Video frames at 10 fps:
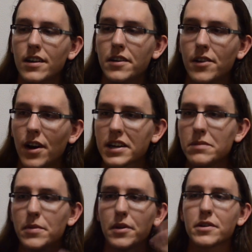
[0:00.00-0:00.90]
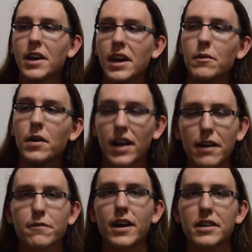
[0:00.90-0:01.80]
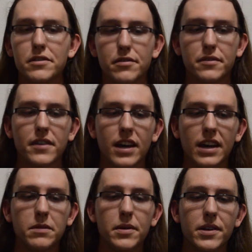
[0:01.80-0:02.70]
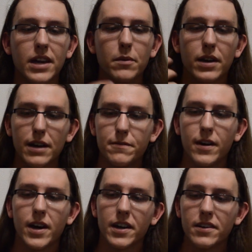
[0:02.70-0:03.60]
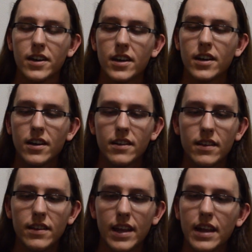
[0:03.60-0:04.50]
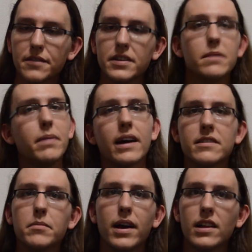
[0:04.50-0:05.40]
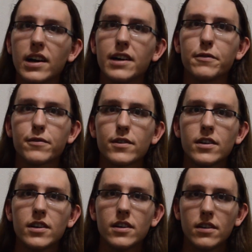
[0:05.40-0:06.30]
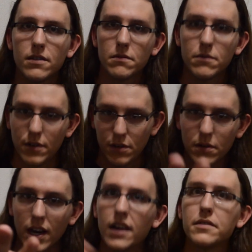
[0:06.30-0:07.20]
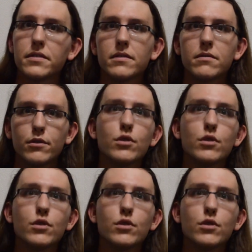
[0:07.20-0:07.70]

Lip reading: You know, I communicate what I find interesting. I communicate what I find that has an impact in my life to you guys, to